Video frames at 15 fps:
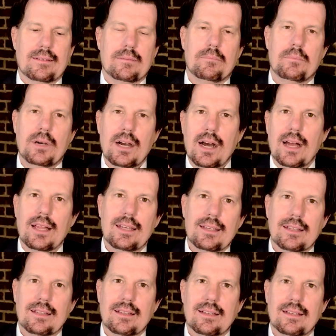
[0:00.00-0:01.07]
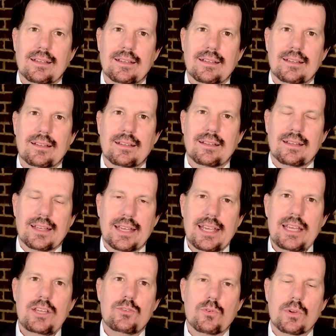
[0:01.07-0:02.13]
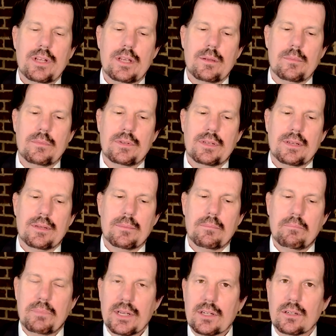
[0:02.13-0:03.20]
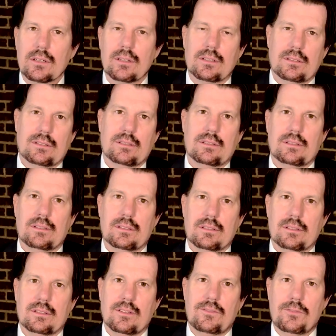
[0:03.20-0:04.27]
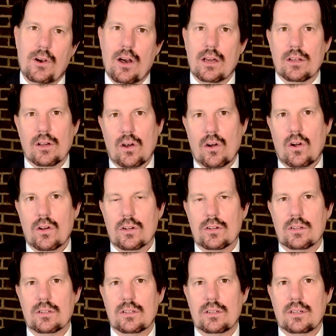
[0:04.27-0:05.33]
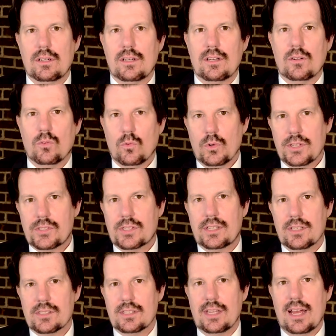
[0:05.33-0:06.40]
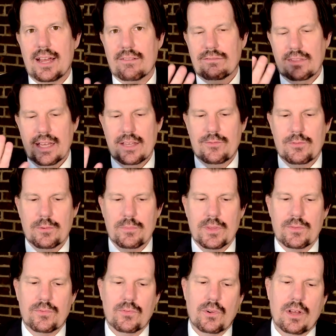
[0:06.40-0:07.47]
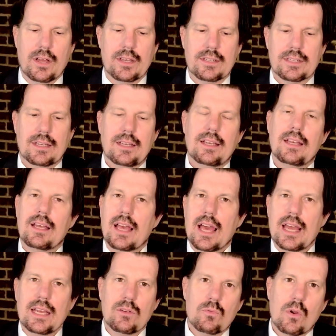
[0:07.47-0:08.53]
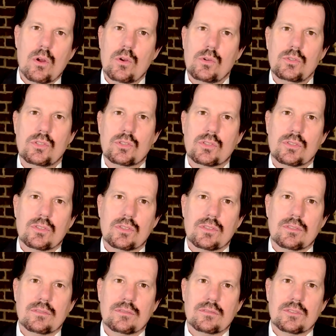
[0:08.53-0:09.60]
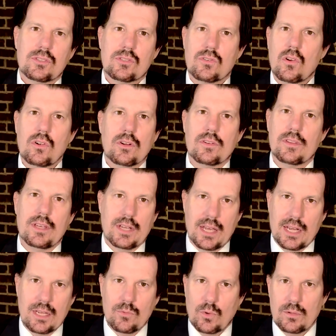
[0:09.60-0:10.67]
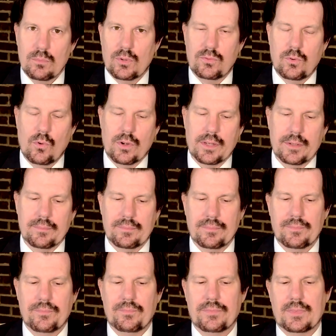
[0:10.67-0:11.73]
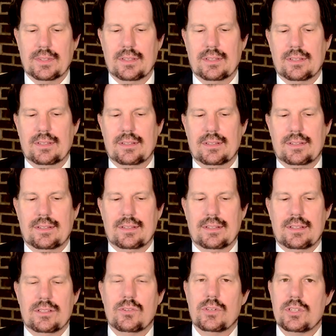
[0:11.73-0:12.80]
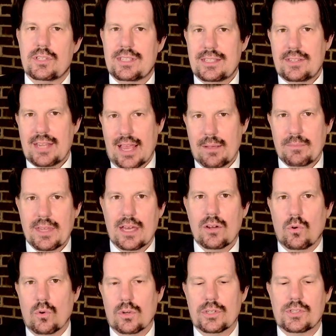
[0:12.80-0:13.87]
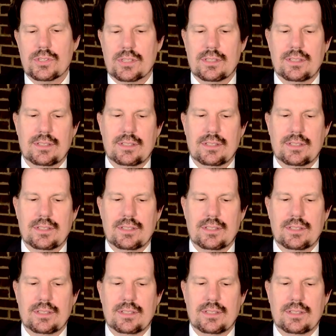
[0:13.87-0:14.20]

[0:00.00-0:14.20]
But he dreamed bigger, fought harder, risked his life, led from the front, and he rose stronger than anyone before him. So he tamed that horse.